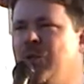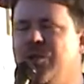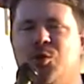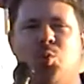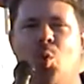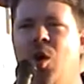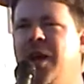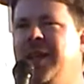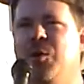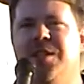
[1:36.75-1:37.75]
There was this
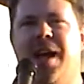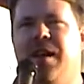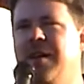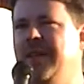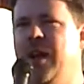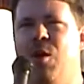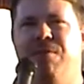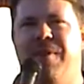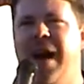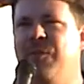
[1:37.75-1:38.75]
one that was like, you know,
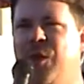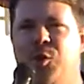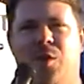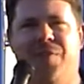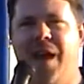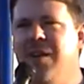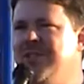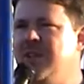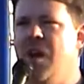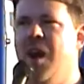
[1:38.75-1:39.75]

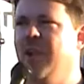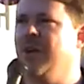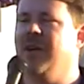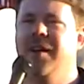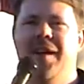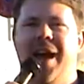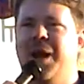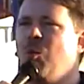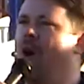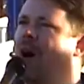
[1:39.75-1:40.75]
$500,000,
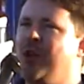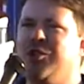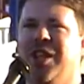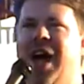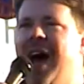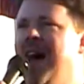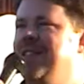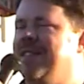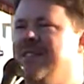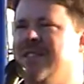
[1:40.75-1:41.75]
had water
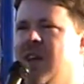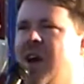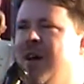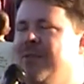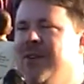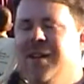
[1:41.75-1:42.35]
slides and stuff.